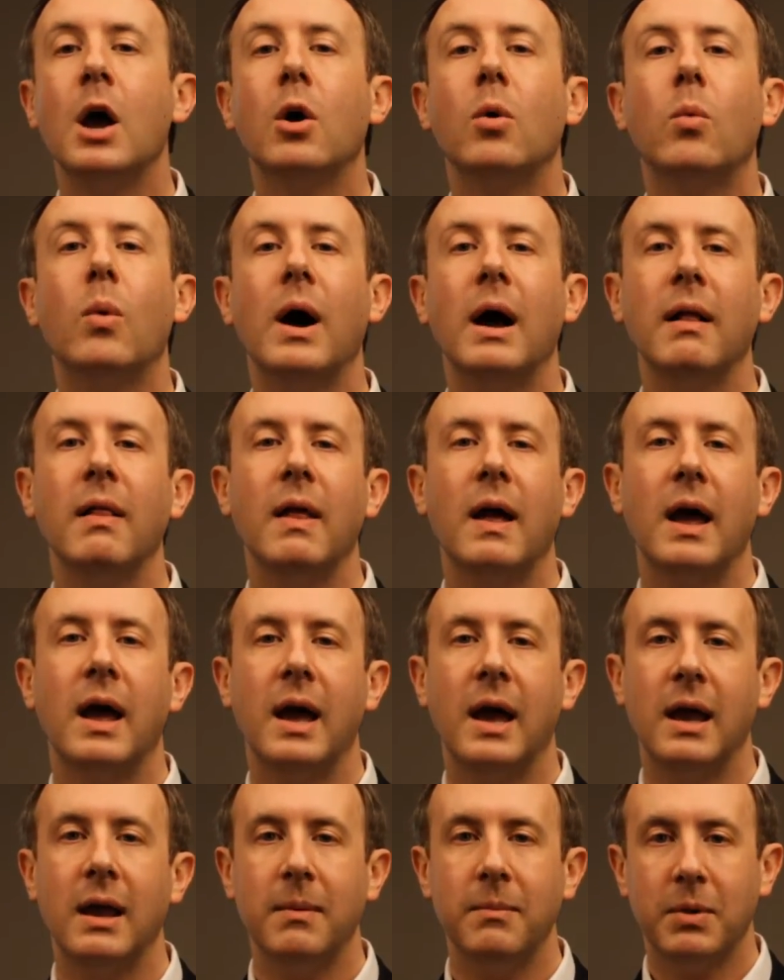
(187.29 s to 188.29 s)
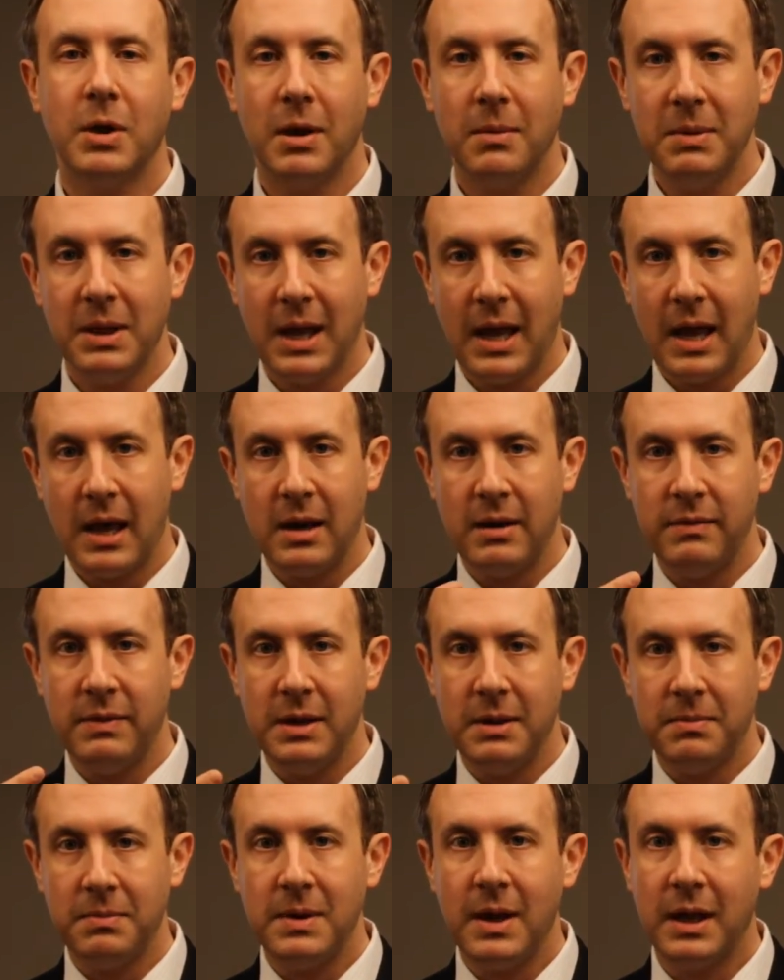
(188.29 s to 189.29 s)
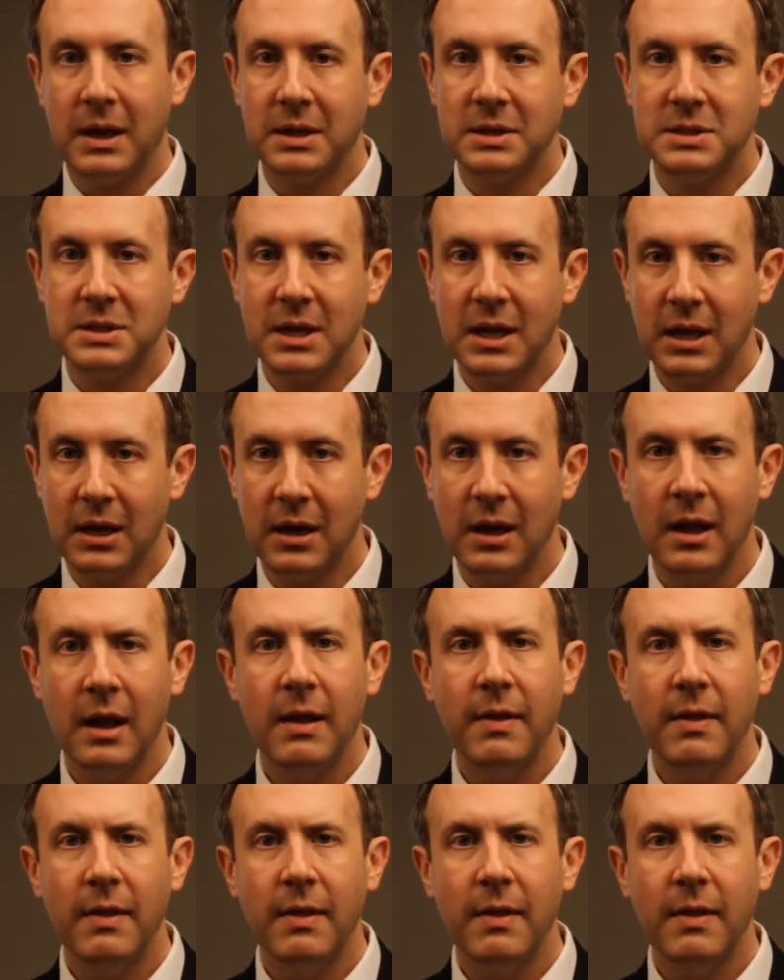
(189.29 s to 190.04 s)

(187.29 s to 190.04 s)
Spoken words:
While I'm coming out of the hypnotic state,